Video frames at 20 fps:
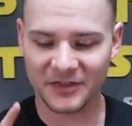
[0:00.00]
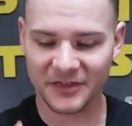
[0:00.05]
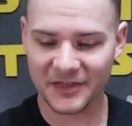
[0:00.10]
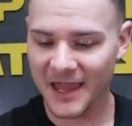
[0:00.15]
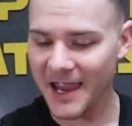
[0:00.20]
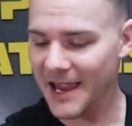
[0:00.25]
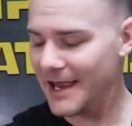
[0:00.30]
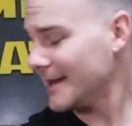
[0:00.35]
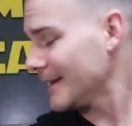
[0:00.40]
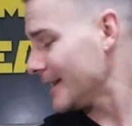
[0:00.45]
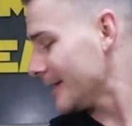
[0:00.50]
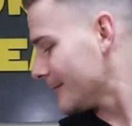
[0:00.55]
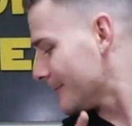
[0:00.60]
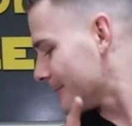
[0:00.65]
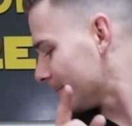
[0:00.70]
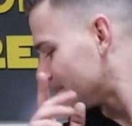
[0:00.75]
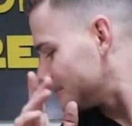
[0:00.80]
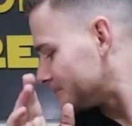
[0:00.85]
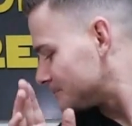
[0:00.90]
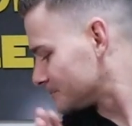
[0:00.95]
Then
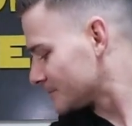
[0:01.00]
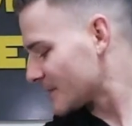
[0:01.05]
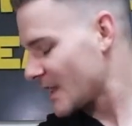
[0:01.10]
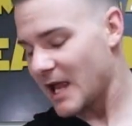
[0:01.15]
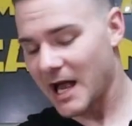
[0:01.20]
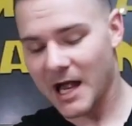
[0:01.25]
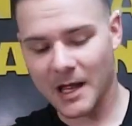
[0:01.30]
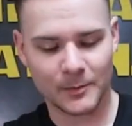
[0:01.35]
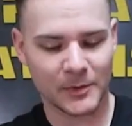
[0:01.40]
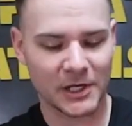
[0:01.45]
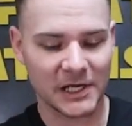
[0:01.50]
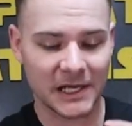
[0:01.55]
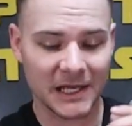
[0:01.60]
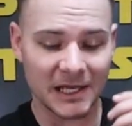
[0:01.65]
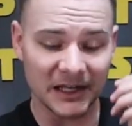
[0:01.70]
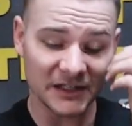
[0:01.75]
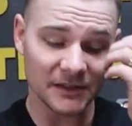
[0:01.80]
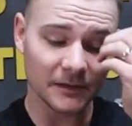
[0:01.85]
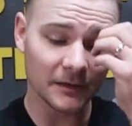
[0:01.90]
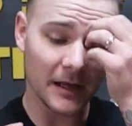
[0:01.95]
I'm gonna
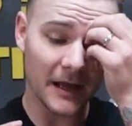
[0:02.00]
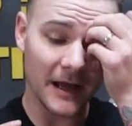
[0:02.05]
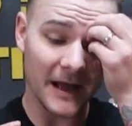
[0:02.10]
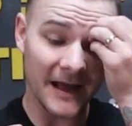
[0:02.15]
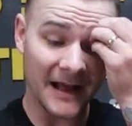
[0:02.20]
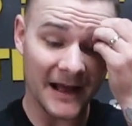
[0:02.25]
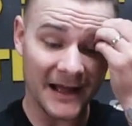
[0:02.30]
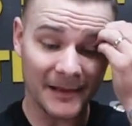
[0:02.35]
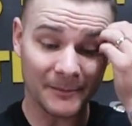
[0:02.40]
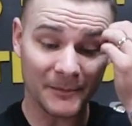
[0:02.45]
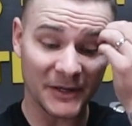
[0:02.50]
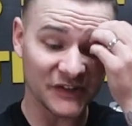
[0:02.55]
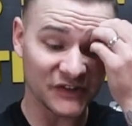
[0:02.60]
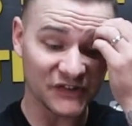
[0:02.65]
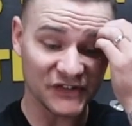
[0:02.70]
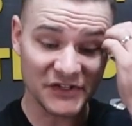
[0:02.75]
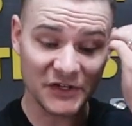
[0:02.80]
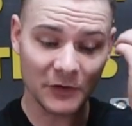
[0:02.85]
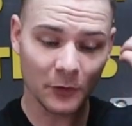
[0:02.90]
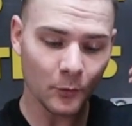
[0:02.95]
get my
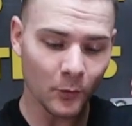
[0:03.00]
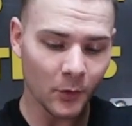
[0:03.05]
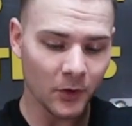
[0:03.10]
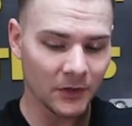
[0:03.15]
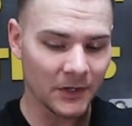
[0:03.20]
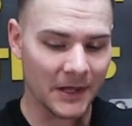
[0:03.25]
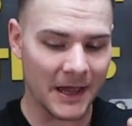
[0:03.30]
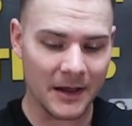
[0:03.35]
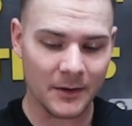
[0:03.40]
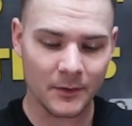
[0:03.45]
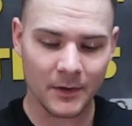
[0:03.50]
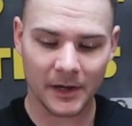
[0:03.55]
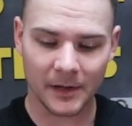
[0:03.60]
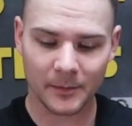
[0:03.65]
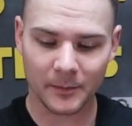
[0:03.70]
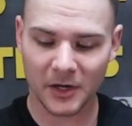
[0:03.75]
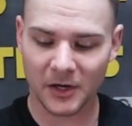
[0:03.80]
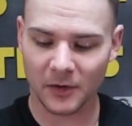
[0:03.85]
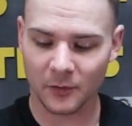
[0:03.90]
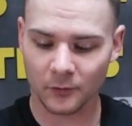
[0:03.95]
steel wool out, and
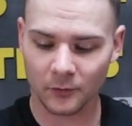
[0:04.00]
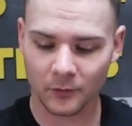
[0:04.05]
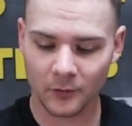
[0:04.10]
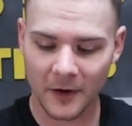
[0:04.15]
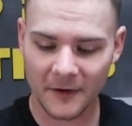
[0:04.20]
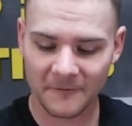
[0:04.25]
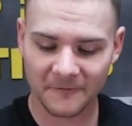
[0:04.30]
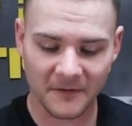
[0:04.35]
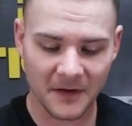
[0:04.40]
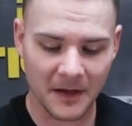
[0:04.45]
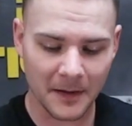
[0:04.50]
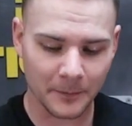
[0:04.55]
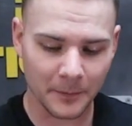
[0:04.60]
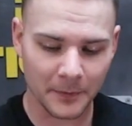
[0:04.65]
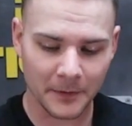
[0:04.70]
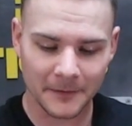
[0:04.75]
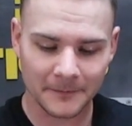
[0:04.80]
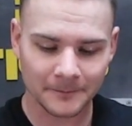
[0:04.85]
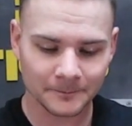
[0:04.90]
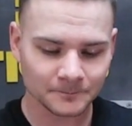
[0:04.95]
I'm gonna rough
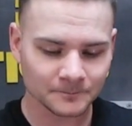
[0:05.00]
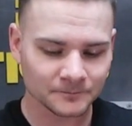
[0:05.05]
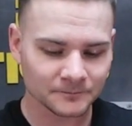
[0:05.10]
up